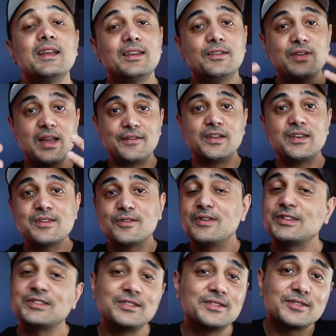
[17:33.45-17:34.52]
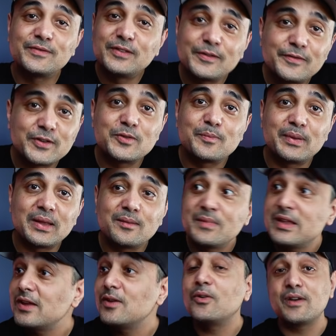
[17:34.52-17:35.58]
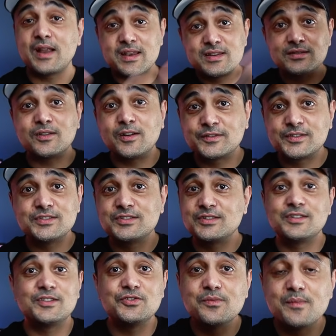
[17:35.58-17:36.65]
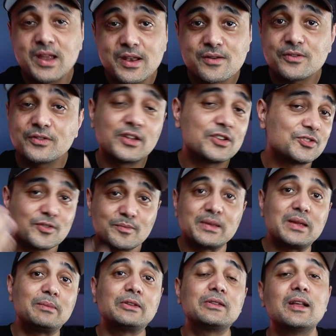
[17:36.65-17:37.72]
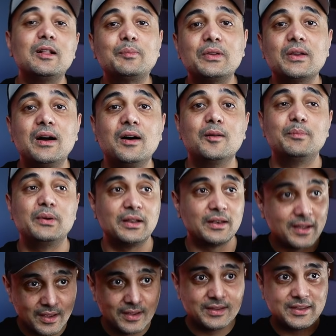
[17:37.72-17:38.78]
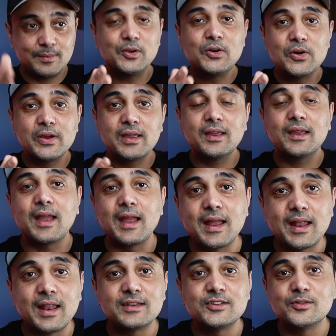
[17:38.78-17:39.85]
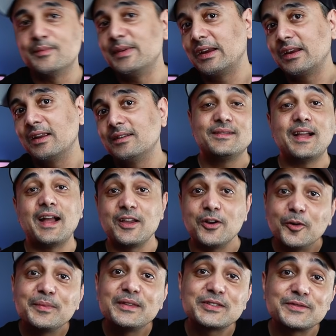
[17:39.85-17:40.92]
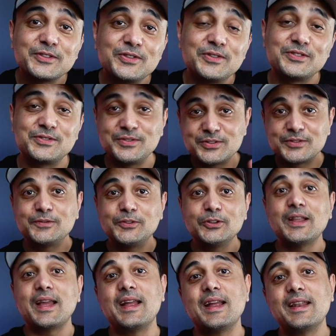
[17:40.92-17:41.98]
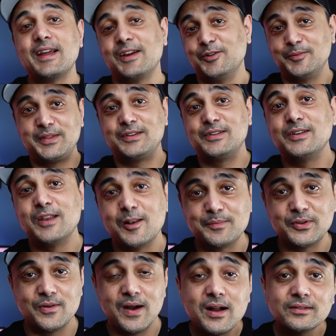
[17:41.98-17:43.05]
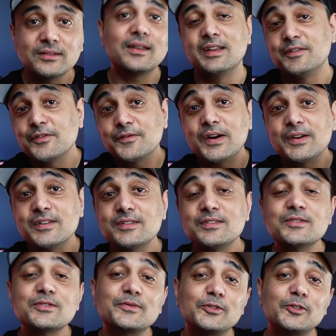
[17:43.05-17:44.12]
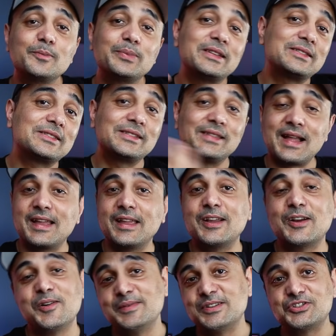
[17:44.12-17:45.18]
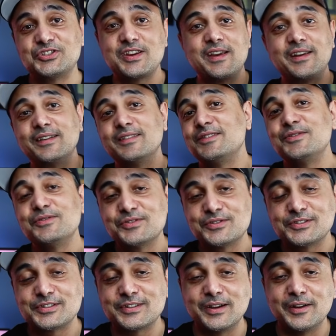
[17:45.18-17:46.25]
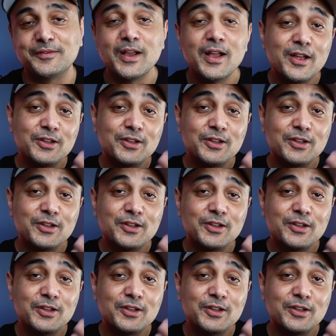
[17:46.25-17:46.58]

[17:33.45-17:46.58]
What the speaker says: If you have any questions, feel free to ping me or any software engineer you may know. They should be able to help you out, but keep going and you'll make it. I hope this video is useful and I hope that it'll help you out. And if you found it useful, please like, comment, share, the usual stuff.